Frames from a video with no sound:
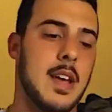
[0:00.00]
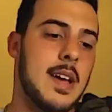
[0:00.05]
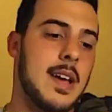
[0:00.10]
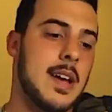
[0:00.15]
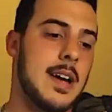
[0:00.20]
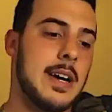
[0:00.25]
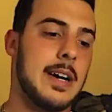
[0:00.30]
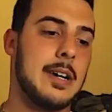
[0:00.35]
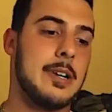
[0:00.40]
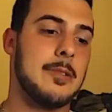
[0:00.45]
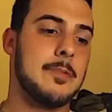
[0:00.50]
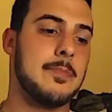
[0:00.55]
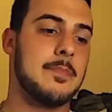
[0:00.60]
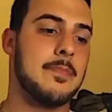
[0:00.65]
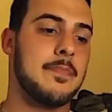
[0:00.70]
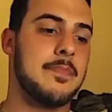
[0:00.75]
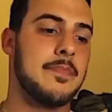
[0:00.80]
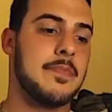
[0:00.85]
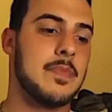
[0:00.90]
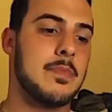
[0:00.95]

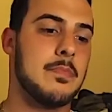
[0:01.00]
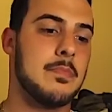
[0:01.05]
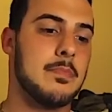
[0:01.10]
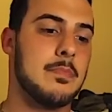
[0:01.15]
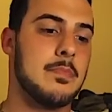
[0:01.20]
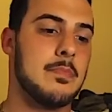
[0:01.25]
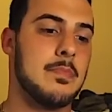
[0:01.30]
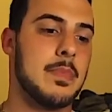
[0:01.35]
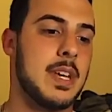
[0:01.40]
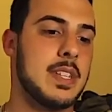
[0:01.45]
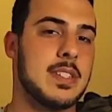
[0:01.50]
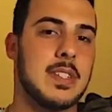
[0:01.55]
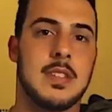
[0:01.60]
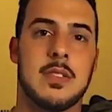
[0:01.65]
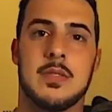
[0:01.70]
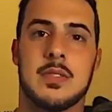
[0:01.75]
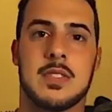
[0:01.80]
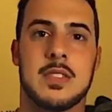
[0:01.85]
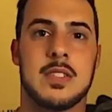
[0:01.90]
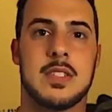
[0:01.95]
Basically,
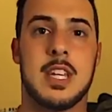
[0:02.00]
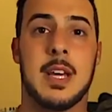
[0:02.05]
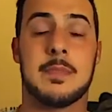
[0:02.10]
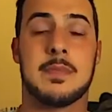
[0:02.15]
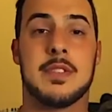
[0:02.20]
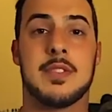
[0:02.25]
those tips